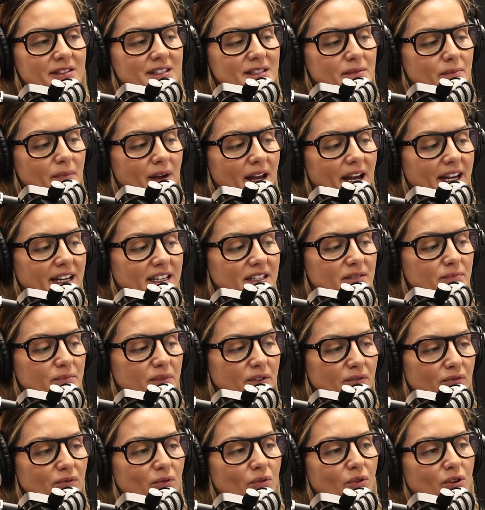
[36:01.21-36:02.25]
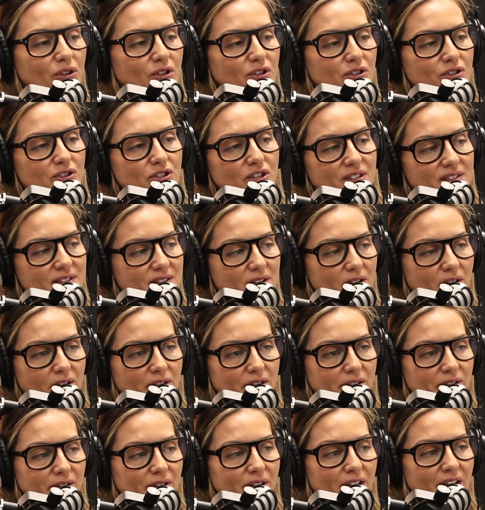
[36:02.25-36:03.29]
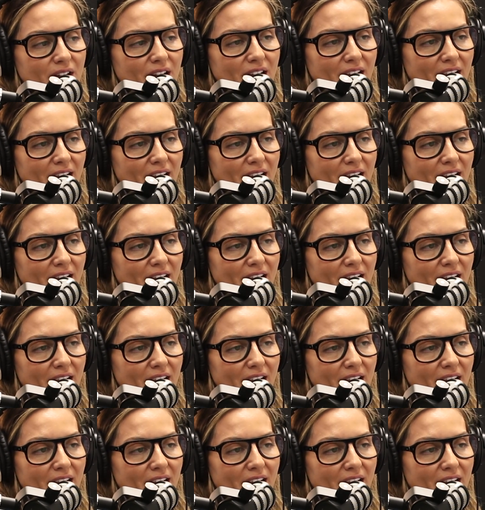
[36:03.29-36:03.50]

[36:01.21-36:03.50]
it's made before you just go,